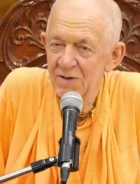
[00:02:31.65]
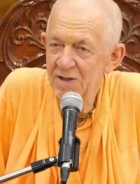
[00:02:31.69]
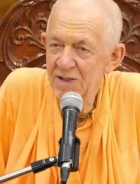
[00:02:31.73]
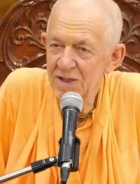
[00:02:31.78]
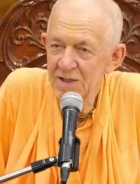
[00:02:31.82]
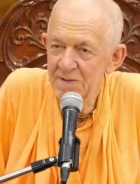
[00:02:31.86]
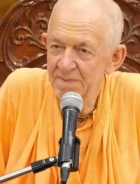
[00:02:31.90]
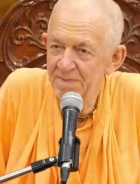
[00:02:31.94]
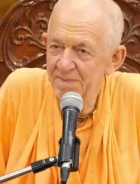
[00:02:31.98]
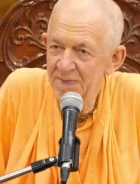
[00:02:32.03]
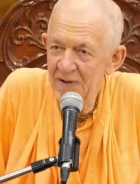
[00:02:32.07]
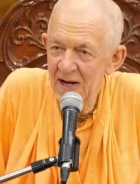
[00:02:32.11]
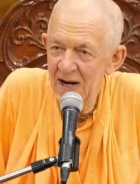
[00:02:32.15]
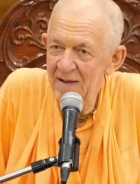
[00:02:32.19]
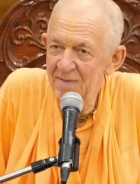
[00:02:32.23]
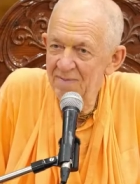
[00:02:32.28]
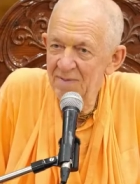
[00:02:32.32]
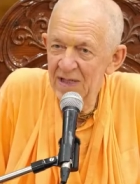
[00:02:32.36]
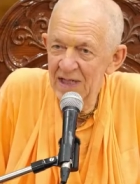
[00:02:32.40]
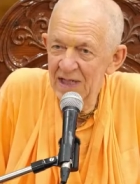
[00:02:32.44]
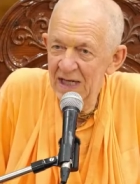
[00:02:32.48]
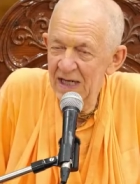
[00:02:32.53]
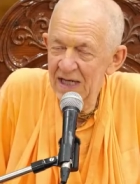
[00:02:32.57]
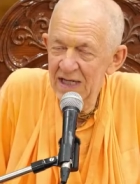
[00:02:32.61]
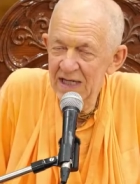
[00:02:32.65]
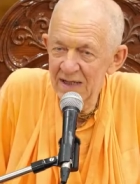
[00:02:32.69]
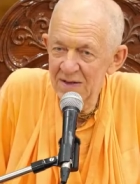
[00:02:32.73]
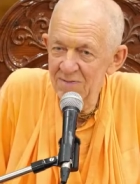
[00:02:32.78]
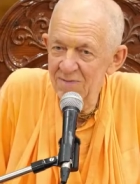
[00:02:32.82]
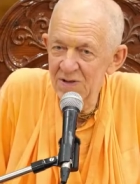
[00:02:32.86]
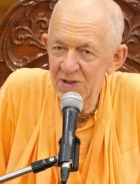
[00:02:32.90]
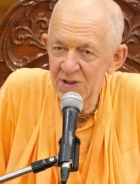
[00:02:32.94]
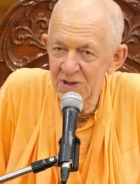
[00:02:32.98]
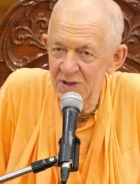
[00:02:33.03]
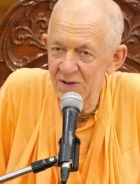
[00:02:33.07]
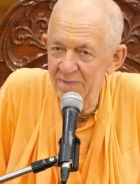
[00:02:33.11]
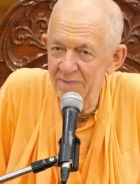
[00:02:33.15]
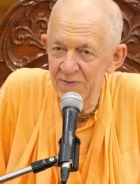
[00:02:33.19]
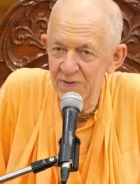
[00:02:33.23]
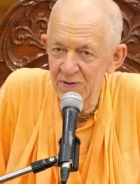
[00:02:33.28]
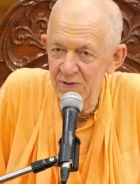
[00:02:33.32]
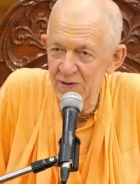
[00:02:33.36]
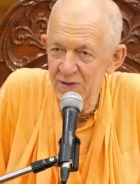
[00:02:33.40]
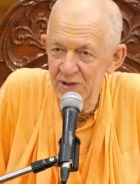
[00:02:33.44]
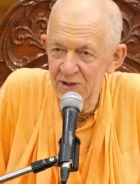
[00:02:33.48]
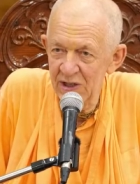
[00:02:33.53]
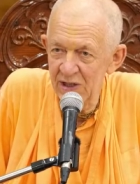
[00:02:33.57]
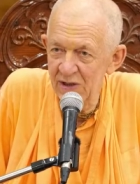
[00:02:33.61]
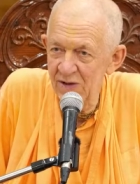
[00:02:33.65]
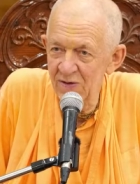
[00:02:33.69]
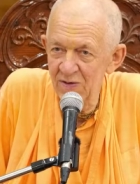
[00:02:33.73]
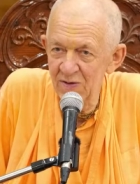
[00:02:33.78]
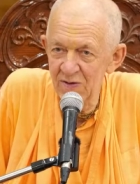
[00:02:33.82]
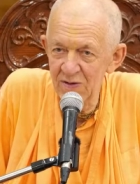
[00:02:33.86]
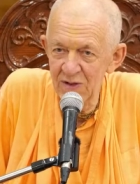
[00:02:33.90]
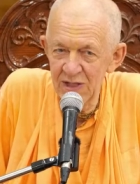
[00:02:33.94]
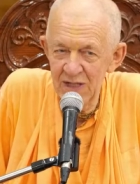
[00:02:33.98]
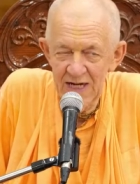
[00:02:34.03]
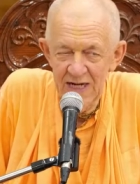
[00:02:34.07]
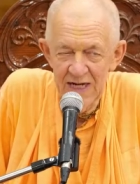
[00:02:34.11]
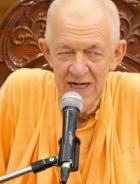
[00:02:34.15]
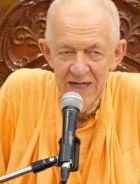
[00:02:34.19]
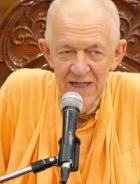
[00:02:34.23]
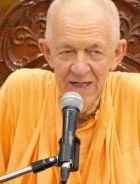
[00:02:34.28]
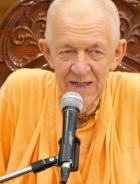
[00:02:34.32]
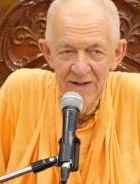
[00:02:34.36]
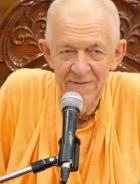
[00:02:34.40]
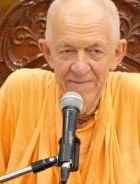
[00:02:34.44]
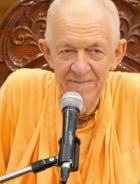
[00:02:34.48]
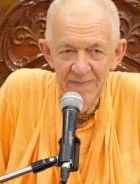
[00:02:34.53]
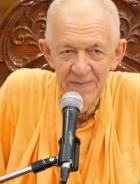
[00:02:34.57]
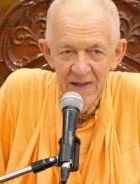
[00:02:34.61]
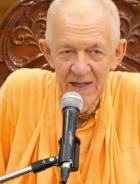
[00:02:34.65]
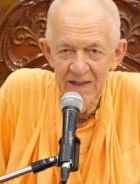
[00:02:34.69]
So this Brahmana, he was supposed to go there